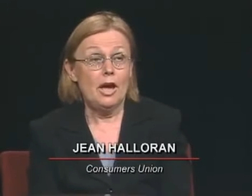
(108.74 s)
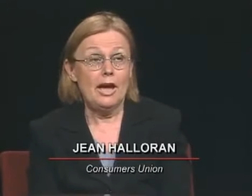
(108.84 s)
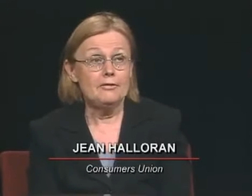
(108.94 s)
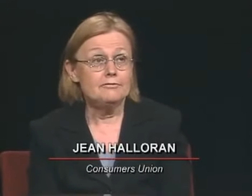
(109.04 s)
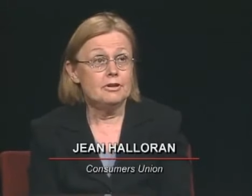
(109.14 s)

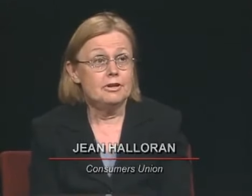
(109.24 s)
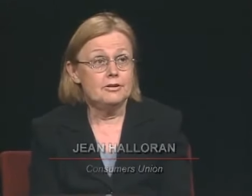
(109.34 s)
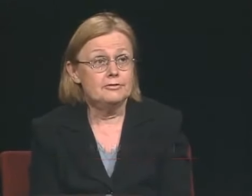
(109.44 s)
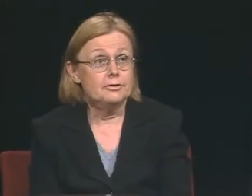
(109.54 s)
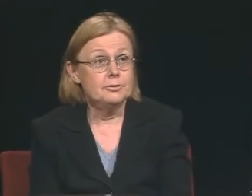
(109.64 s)
how far
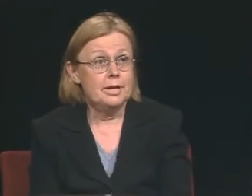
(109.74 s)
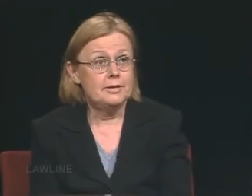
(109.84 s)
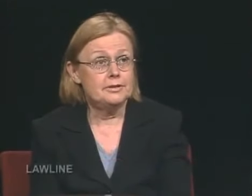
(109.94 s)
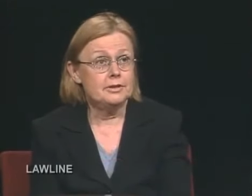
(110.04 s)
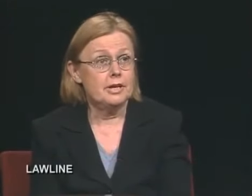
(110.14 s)
our food
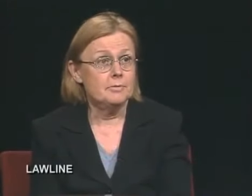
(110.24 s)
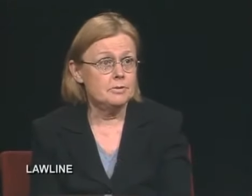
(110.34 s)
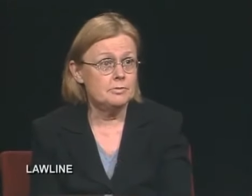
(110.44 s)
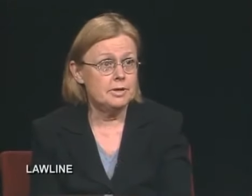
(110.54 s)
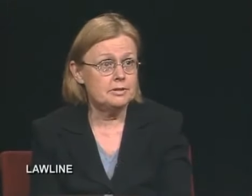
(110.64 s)
has to
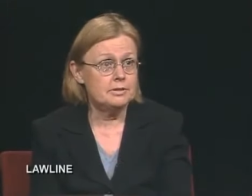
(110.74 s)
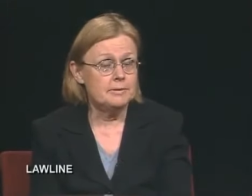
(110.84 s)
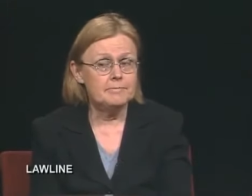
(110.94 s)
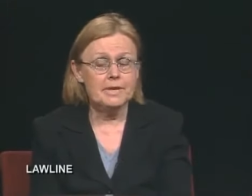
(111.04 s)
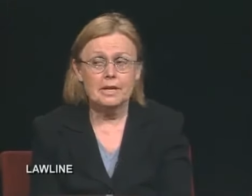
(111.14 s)
come to us.
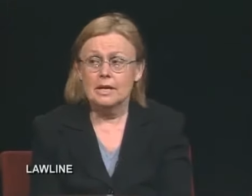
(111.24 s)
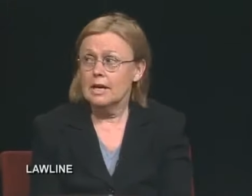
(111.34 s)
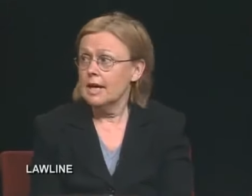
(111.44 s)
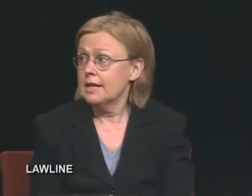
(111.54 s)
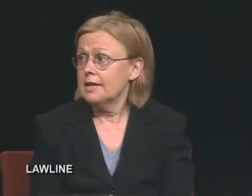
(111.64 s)

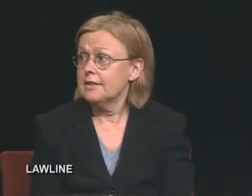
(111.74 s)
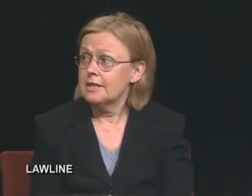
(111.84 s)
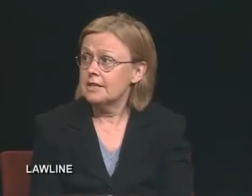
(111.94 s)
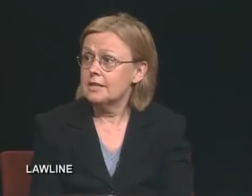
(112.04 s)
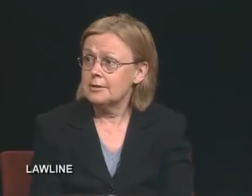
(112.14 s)
And I
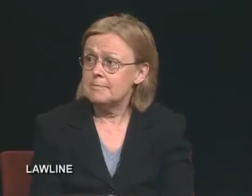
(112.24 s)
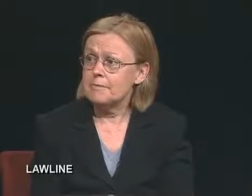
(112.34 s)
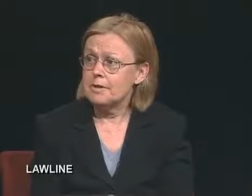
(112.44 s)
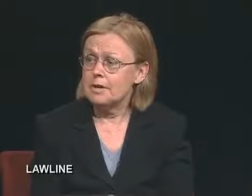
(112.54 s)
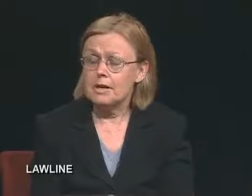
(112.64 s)
think uh,
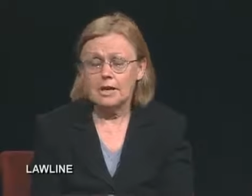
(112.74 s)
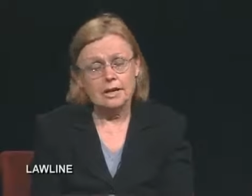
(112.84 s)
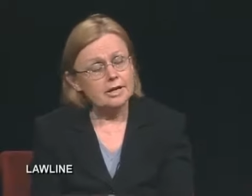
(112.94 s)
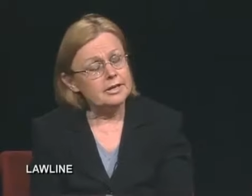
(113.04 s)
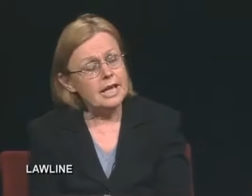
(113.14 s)

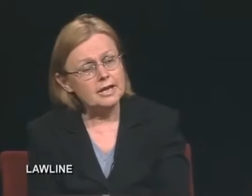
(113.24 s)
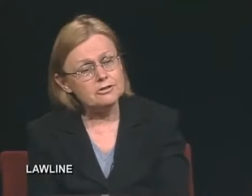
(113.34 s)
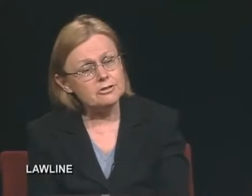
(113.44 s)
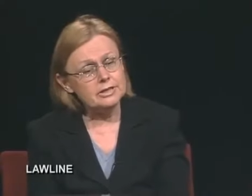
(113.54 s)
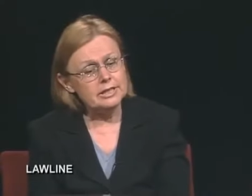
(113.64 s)
uh,
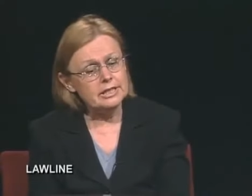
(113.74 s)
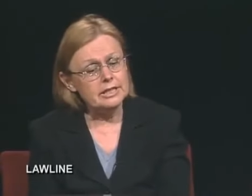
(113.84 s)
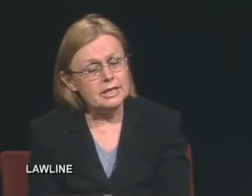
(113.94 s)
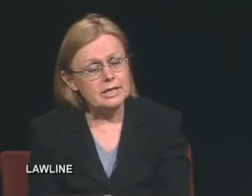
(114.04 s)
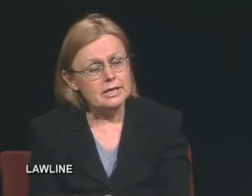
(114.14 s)

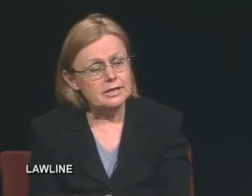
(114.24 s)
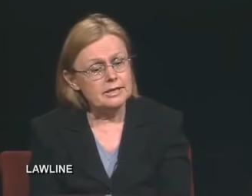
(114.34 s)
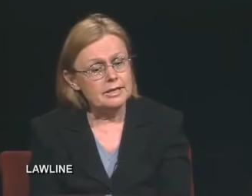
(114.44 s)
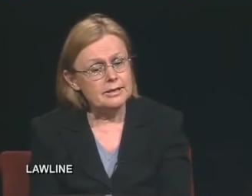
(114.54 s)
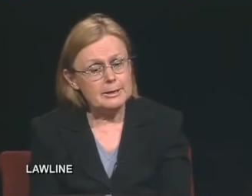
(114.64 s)
actually,
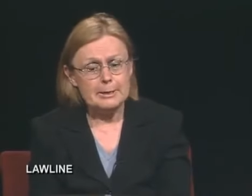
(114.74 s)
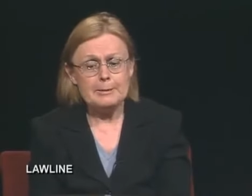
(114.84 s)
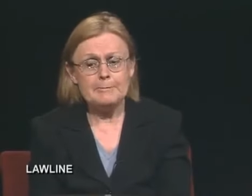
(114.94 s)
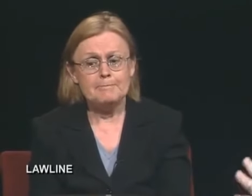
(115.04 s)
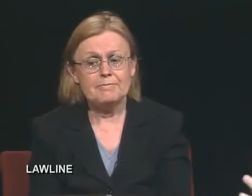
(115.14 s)

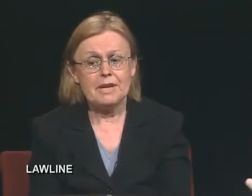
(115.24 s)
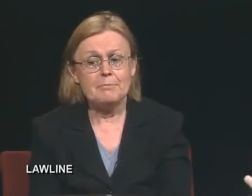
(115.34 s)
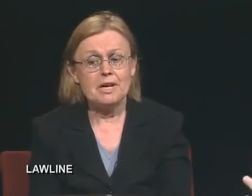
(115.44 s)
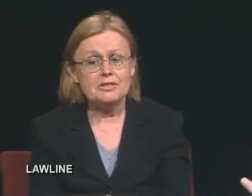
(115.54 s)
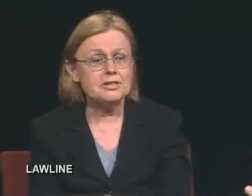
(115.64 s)
um,
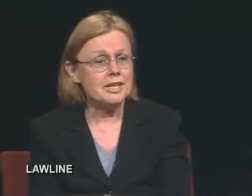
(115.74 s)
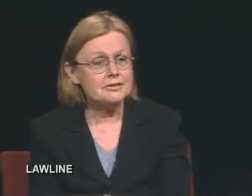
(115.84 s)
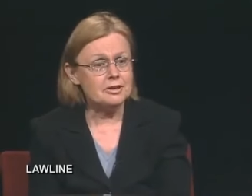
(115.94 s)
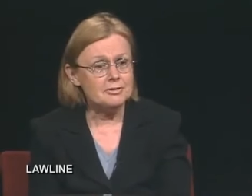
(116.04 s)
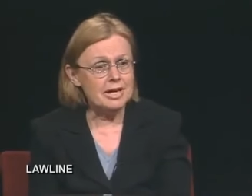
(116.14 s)

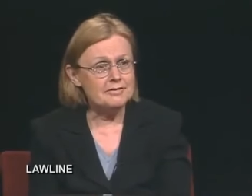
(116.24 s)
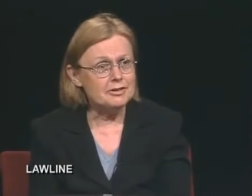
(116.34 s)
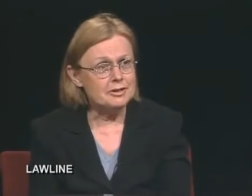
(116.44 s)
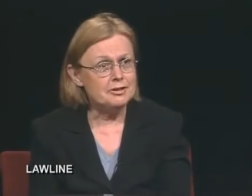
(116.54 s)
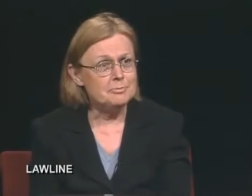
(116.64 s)
Monsanto
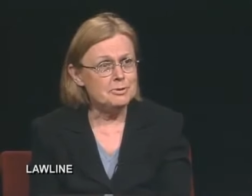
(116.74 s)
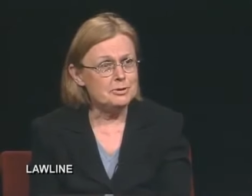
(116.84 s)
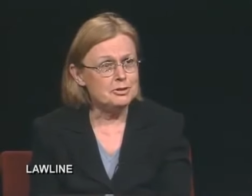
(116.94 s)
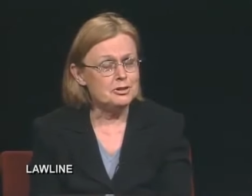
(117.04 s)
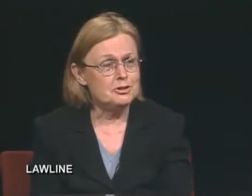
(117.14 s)
gave a good
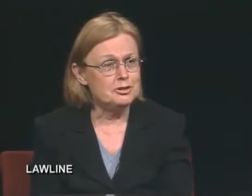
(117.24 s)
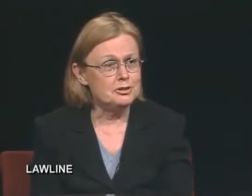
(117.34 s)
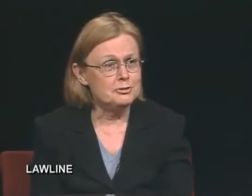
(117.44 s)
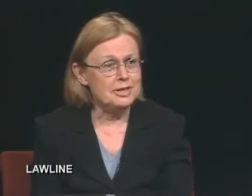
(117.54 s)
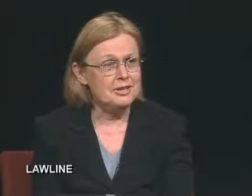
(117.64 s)
boost
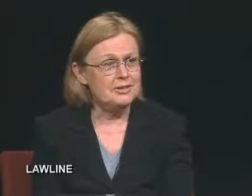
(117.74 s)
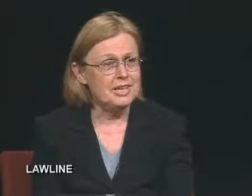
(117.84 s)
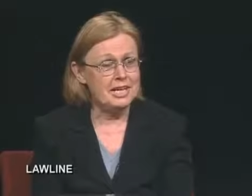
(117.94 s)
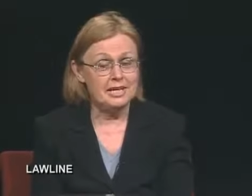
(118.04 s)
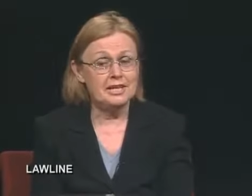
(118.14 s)
to the
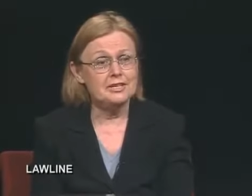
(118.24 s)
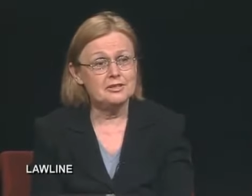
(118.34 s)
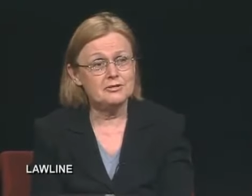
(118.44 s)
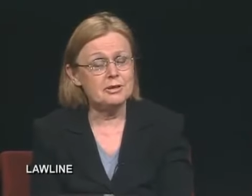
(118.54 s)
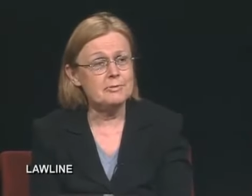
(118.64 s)
organic
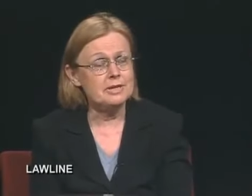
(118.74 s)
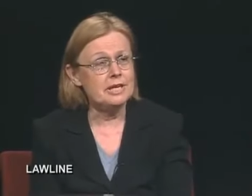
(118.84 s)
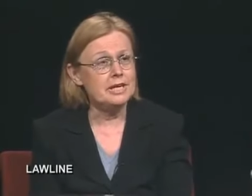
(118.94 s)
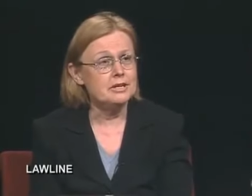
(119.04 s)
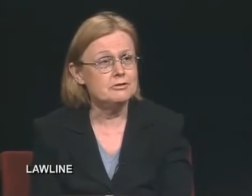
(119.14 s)
industry when
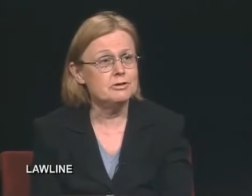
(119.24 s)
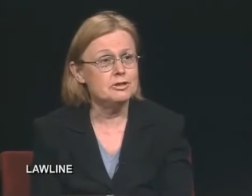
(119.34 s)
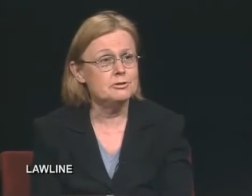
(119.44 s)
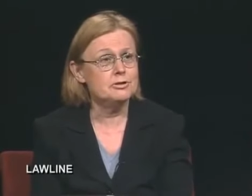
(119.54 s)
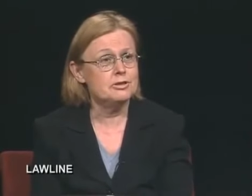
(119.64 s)
they
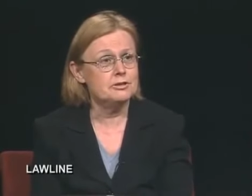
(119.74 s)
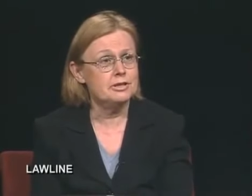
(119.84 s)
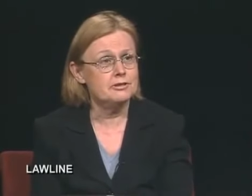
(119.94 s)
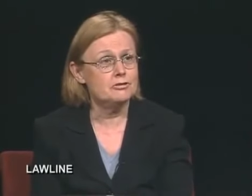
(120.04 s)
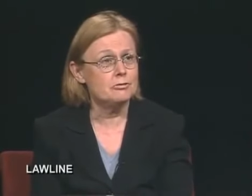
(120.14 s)
introduced
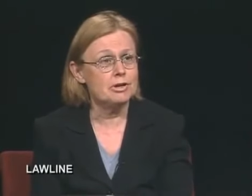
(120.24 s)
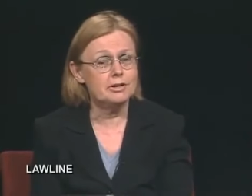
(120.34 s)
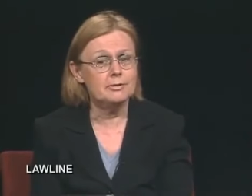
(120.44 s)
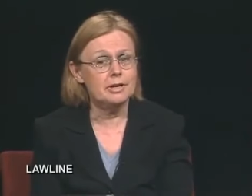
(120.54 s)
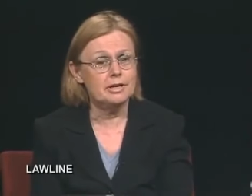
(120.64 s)
their
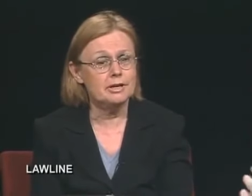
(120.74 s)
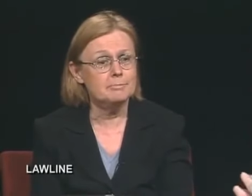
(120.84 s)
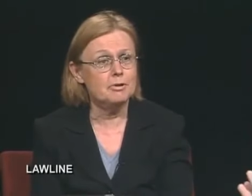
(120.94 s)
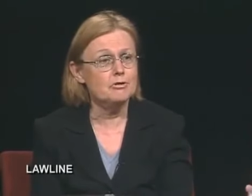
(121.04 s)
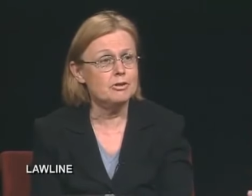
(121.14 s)
drug
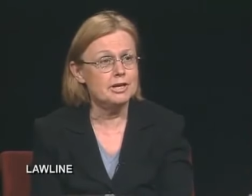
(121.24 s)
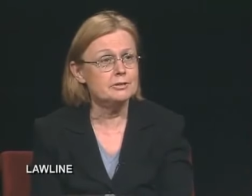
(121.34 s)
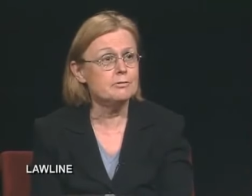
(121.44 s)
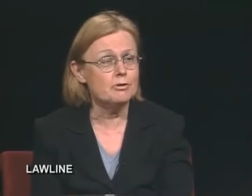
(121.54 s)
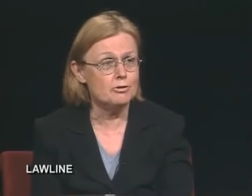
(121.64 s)
uh,
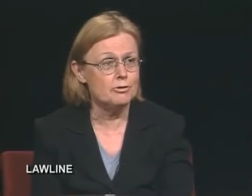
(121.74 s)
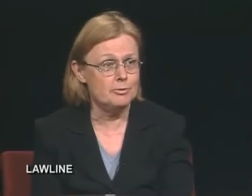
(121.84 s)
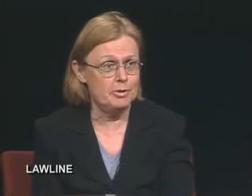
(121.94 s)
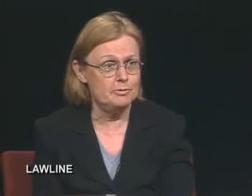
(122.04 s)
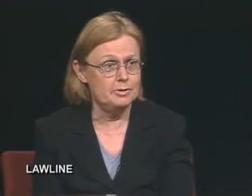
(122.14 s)
bovine growth
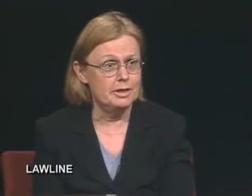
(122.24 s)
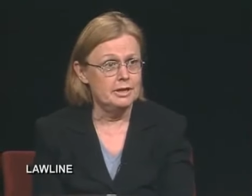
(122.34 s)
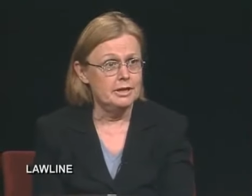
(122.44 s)
hormone.